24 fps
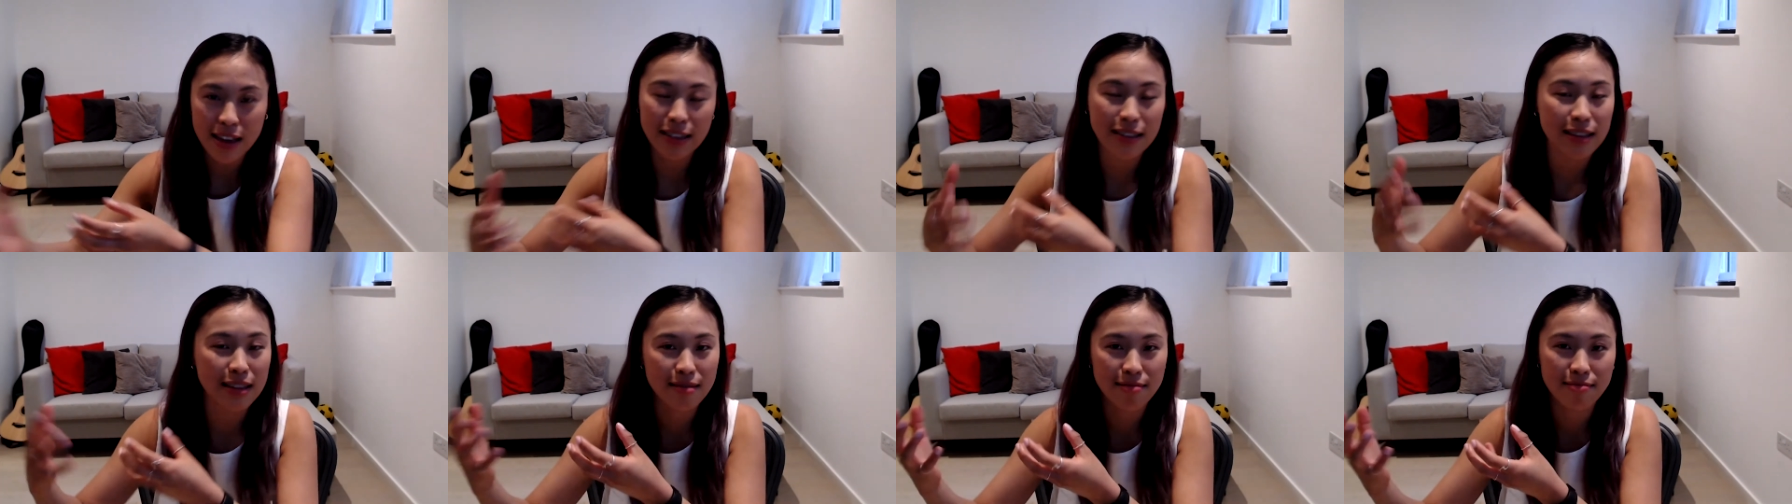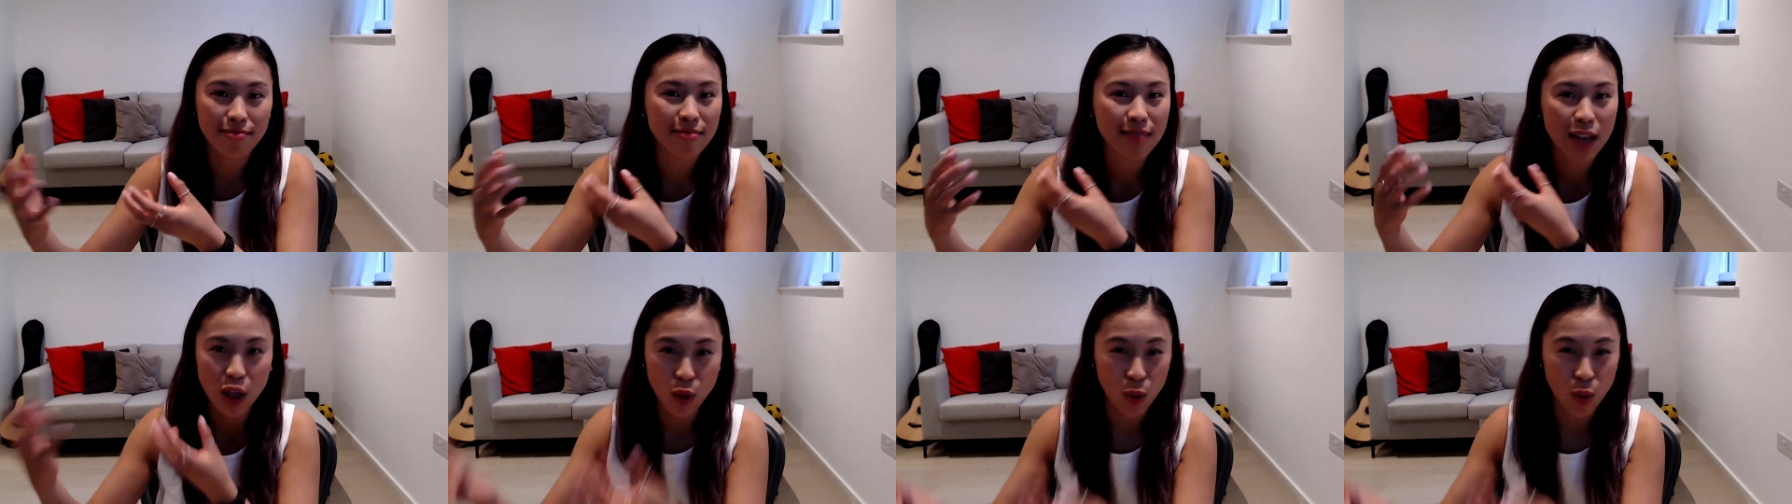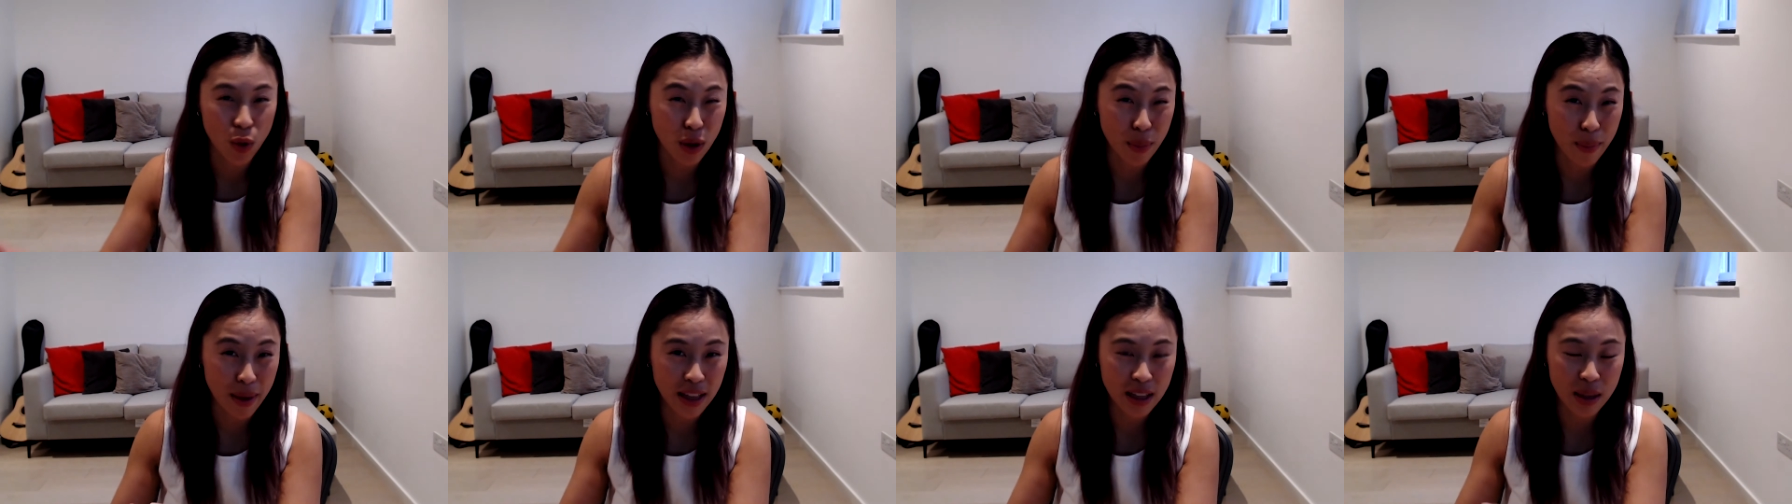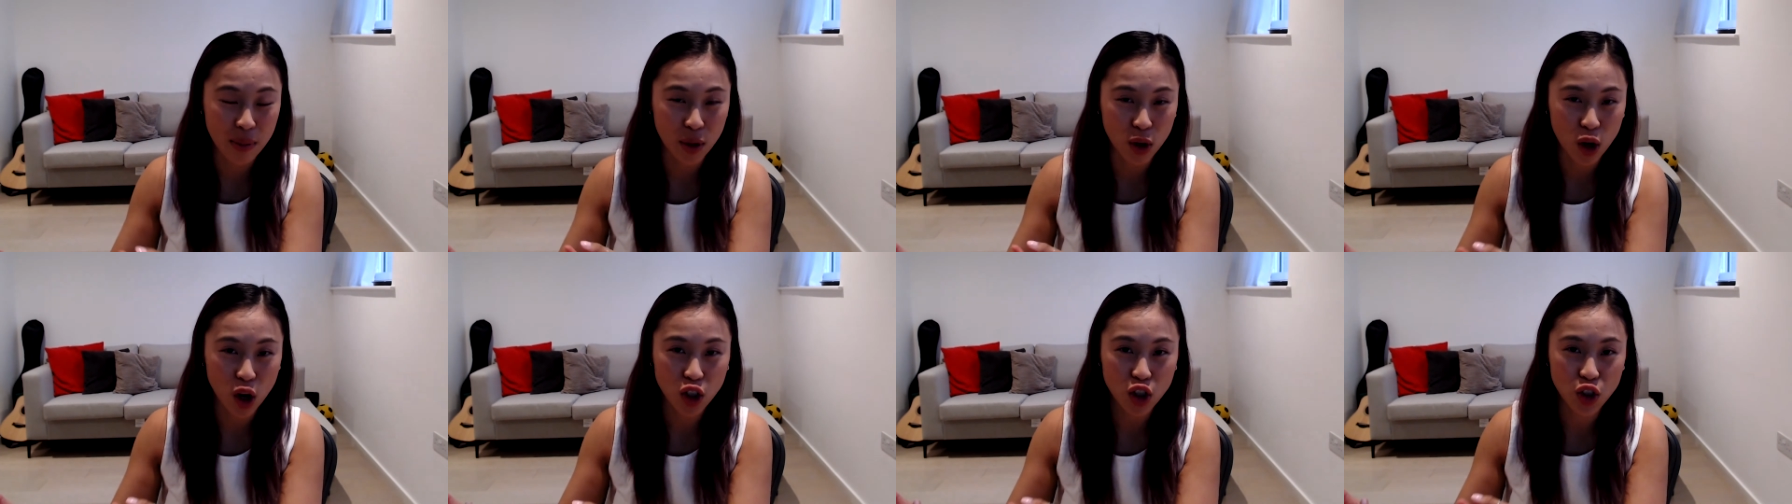Is it that you want to make
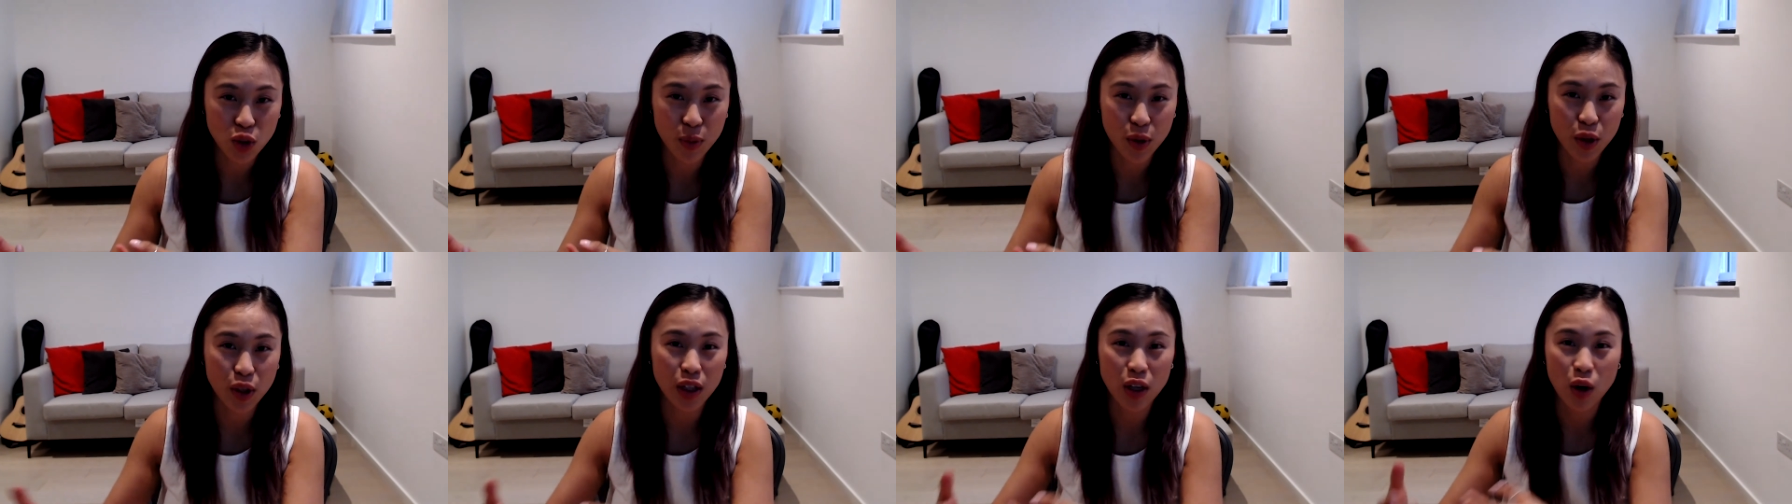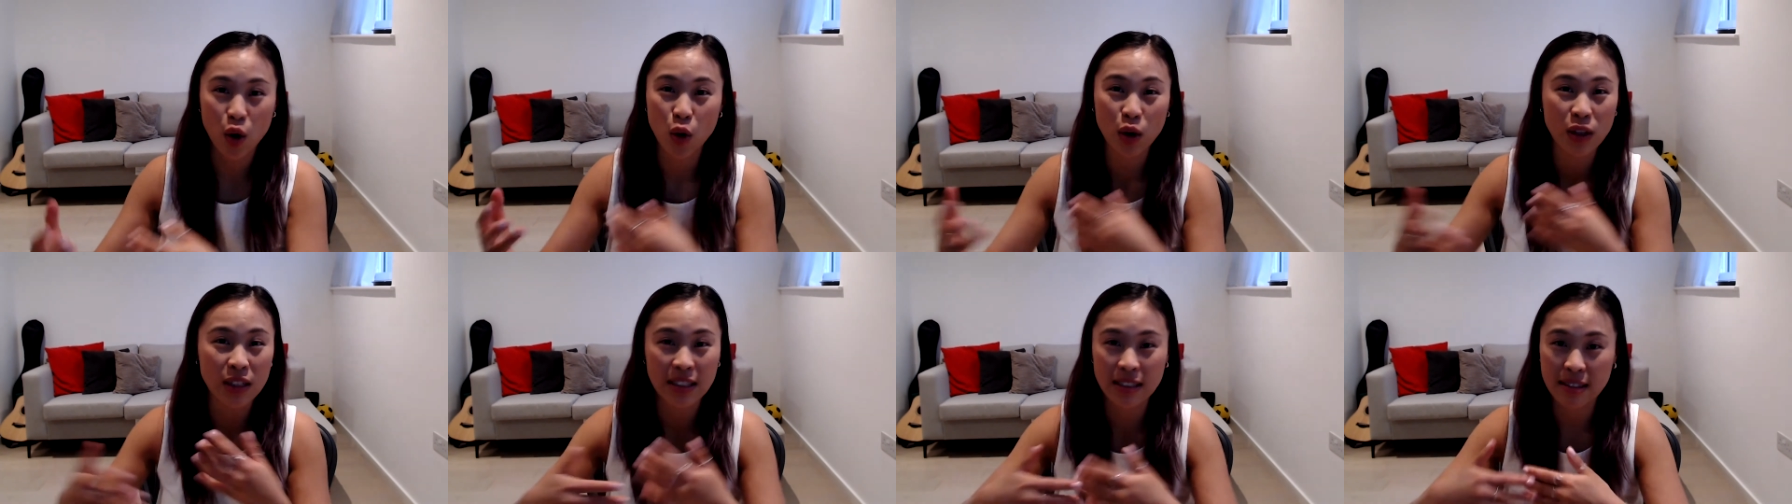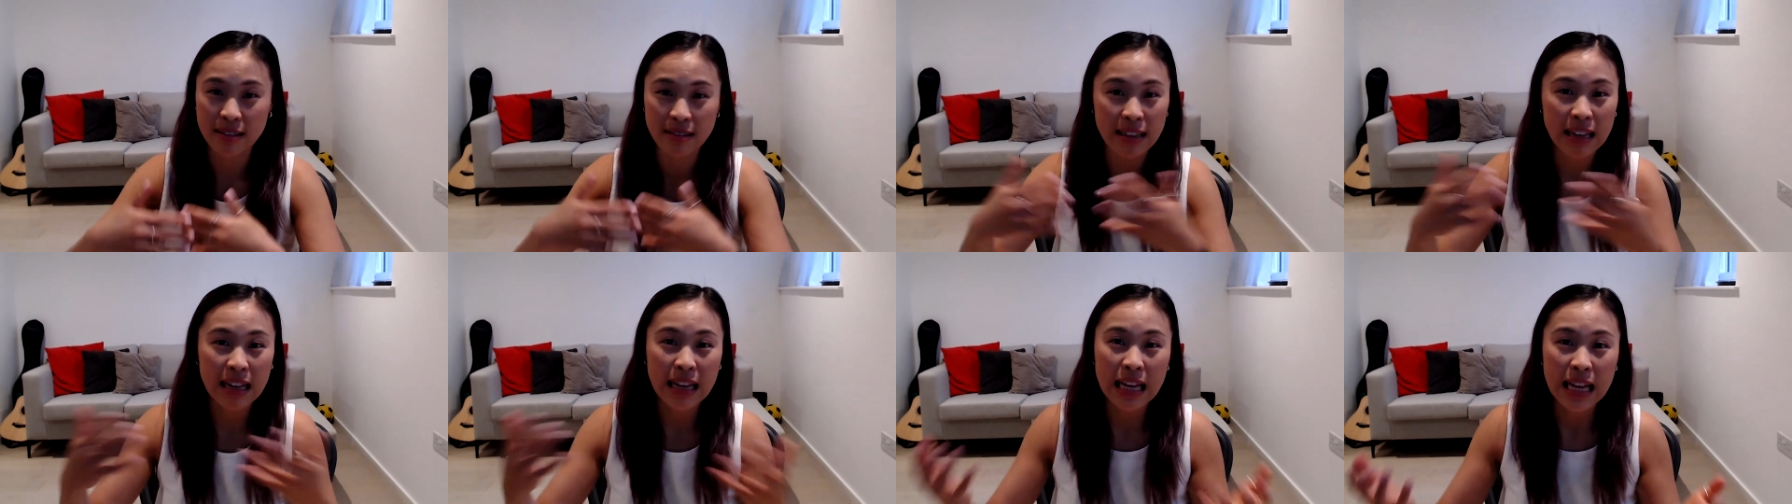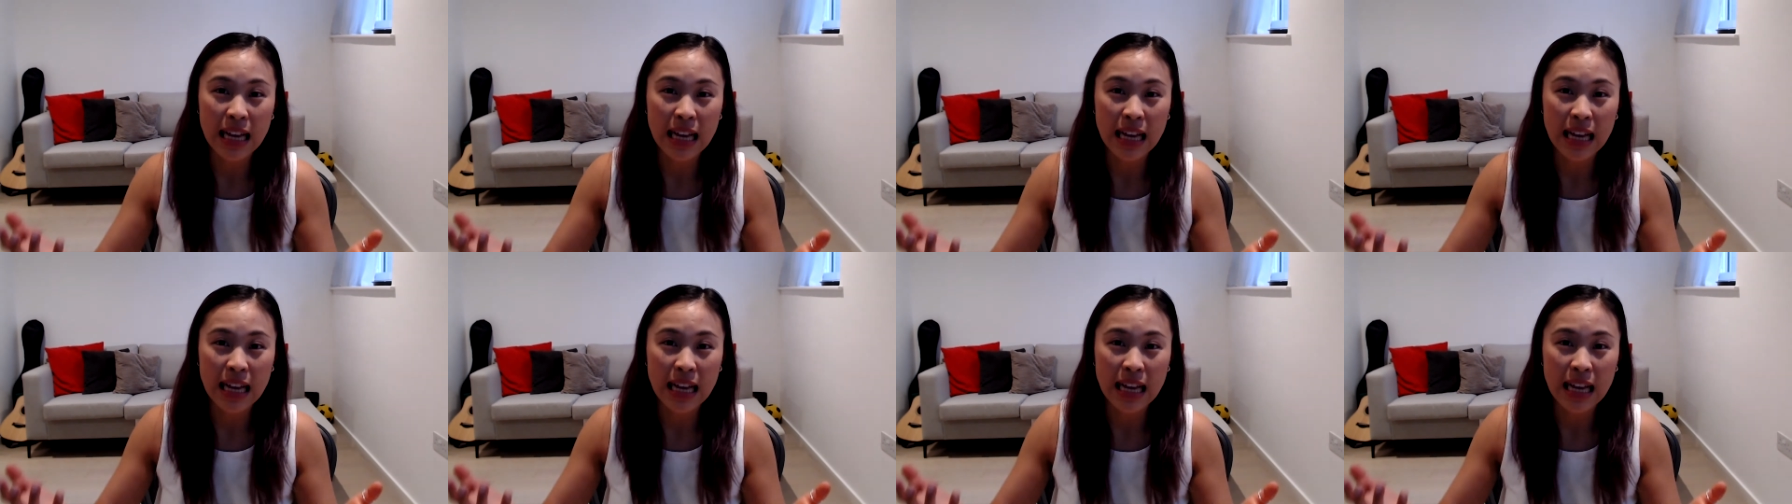them a contributor, or is it